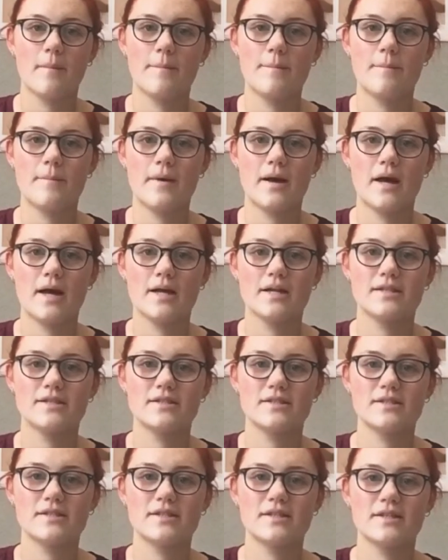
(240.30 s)
But
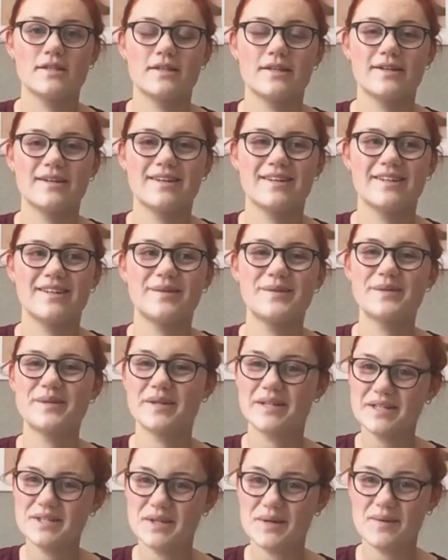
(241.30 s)
there was only
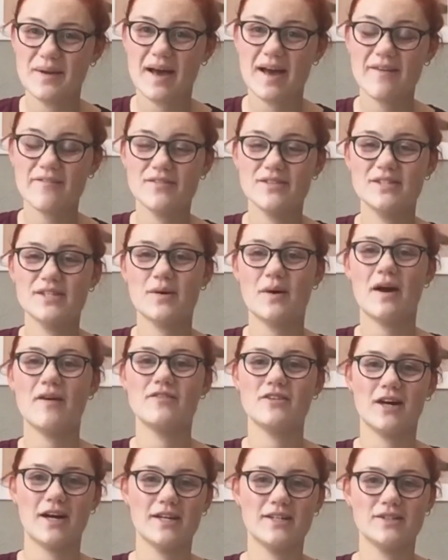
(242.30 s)
two left, so after
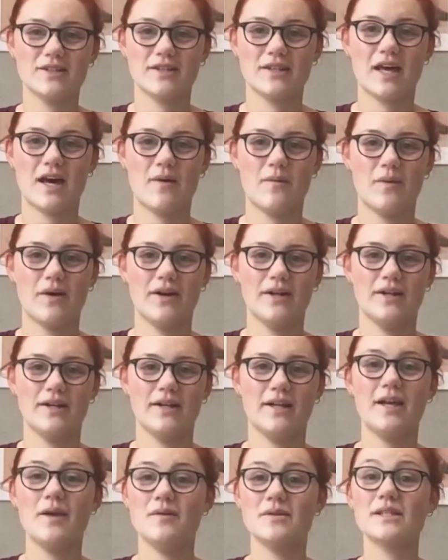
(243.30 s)
I took that one,
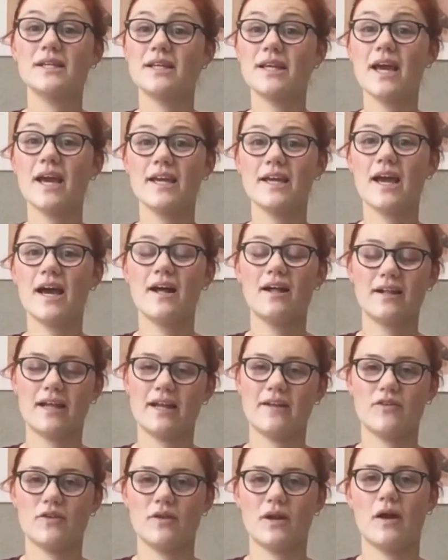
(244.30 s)
he was like, yeah, I'll get
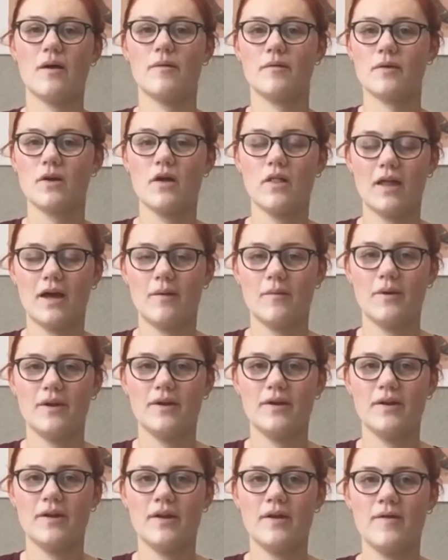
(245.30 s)
it for you now, I've got that
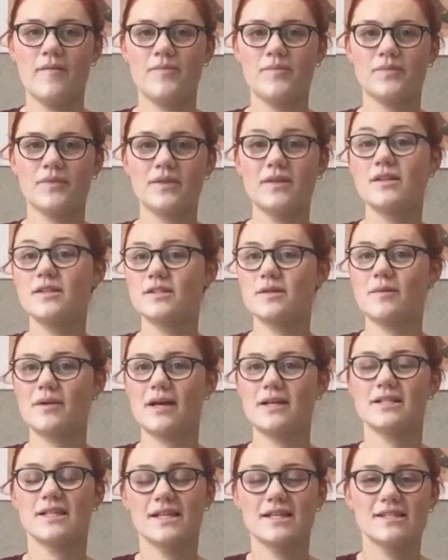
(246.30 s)
one. And then someone
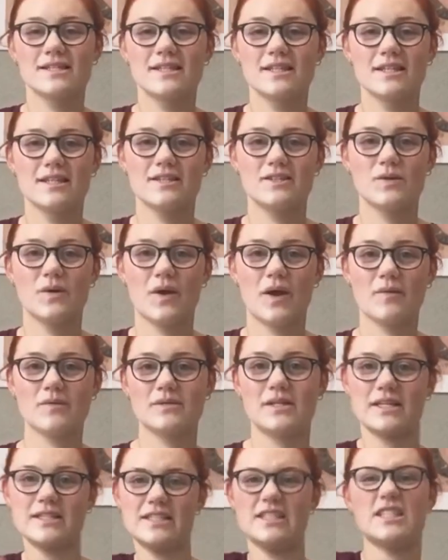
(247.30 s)
else instantly saw it and was
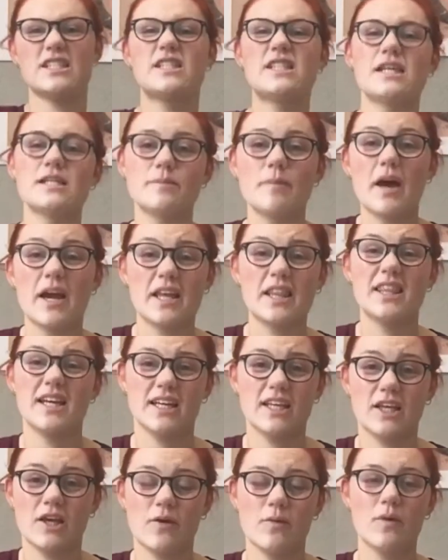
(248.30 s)
like, yes, that's mine,
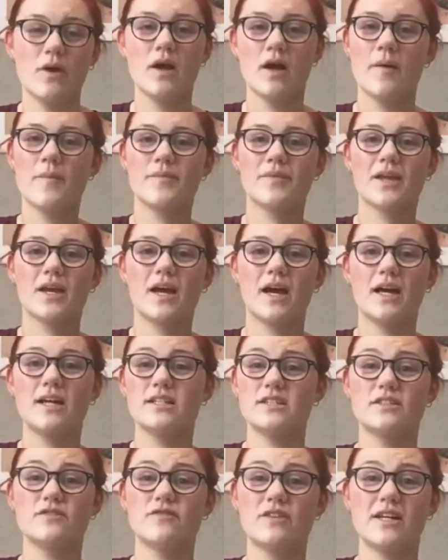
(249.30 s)
thank you. I
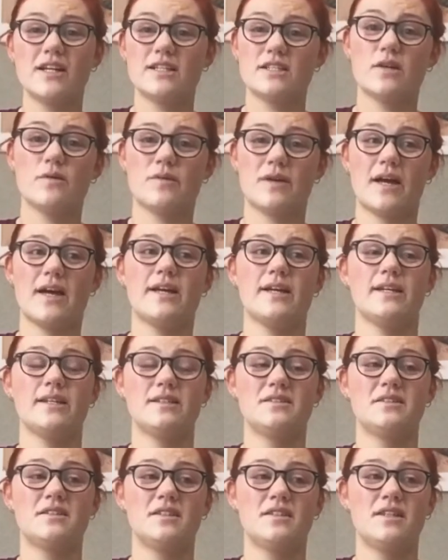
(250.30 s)
just really don't get
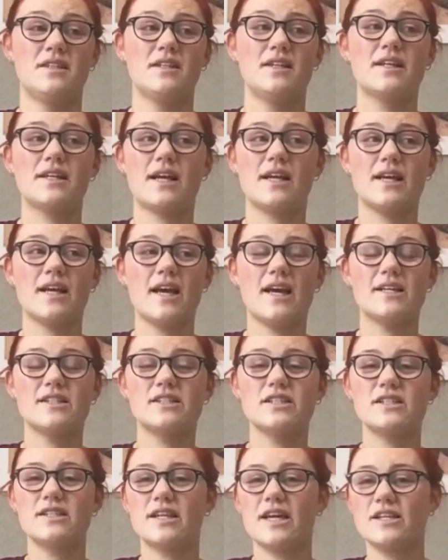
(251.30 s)
it. Like, I get it
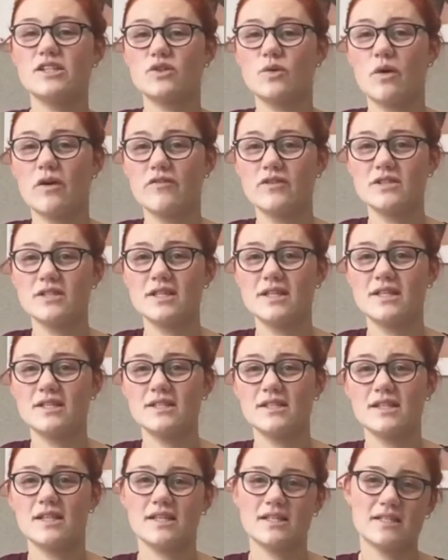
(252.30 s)
just in case you're quarantined
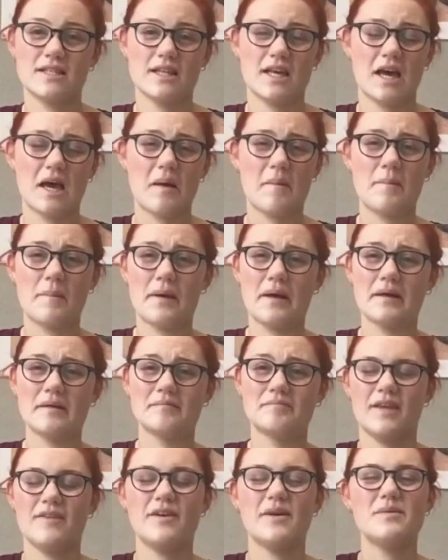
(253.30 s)
and things like that, but
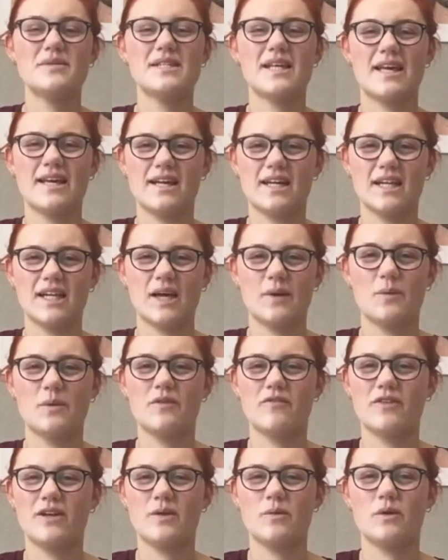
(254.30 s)
if I was ill, I
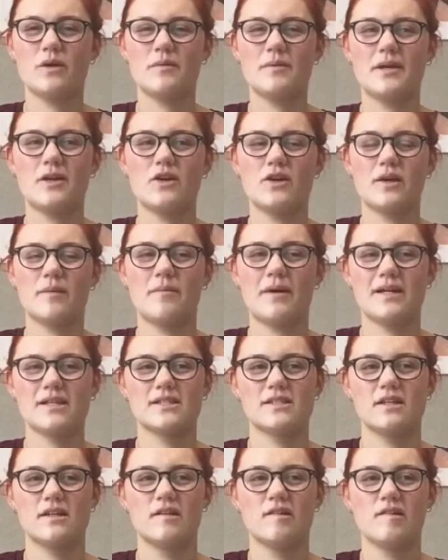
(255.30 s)
wouldn't really want to be cooking pasta.